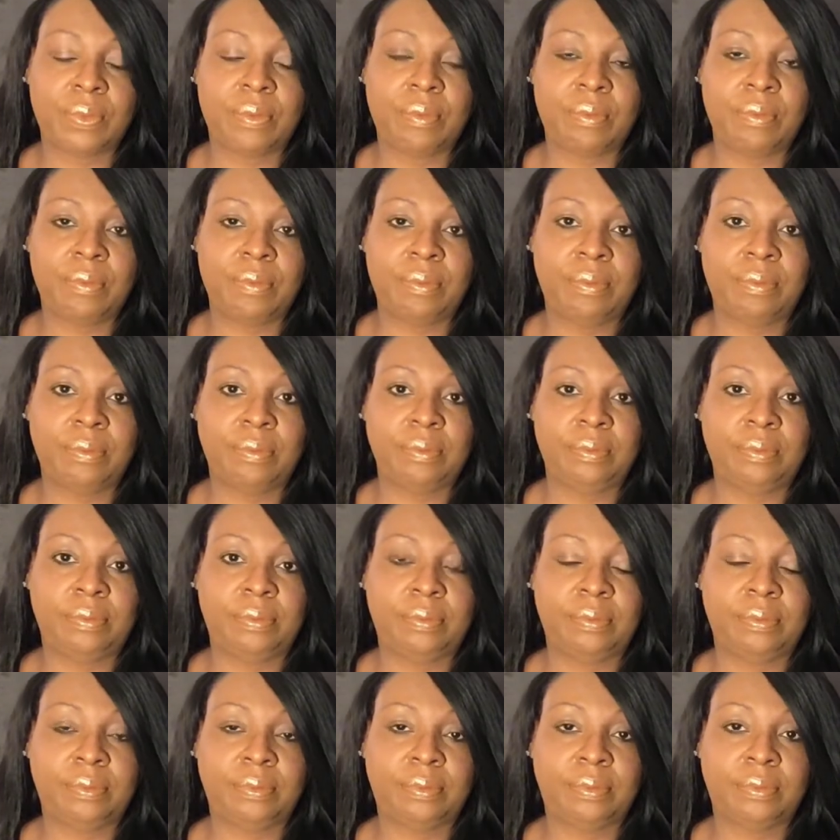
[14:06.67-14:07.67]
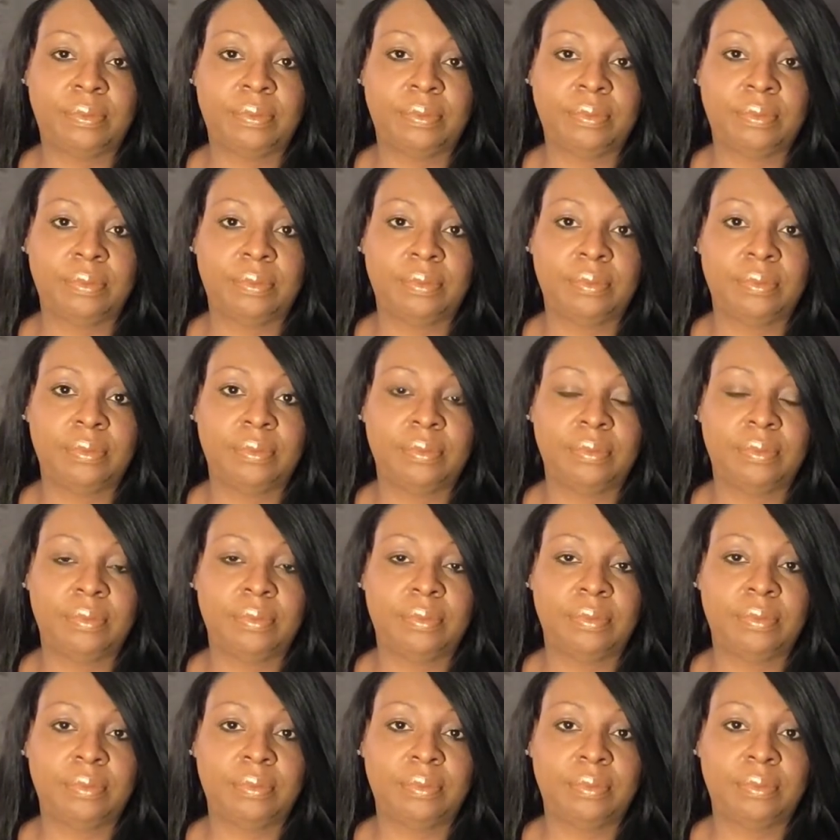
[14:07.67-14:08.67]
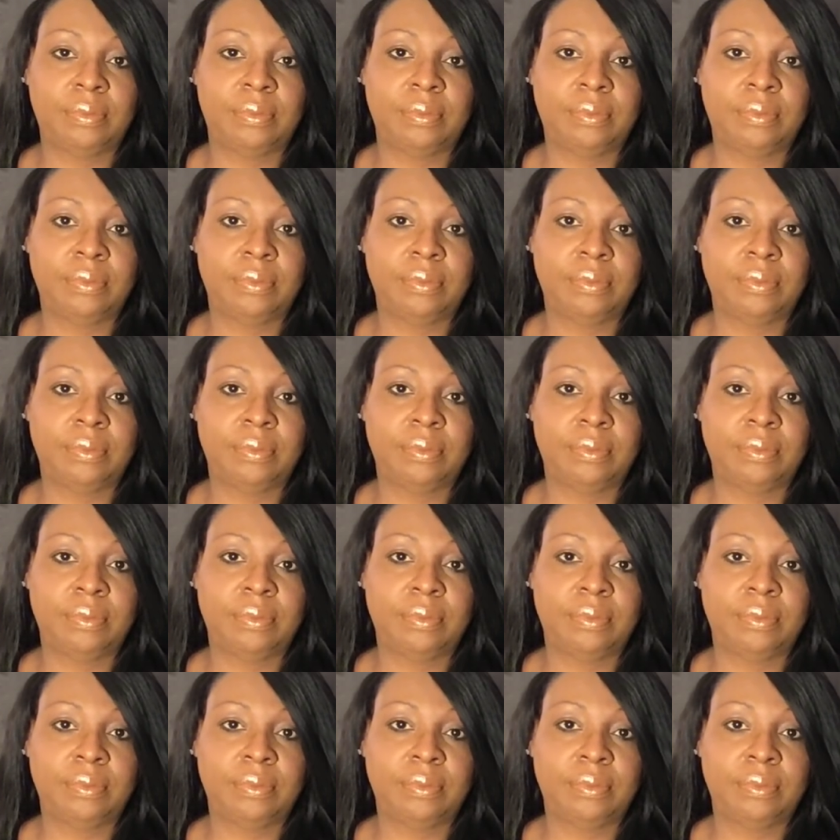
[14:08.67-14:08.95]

(not speaking)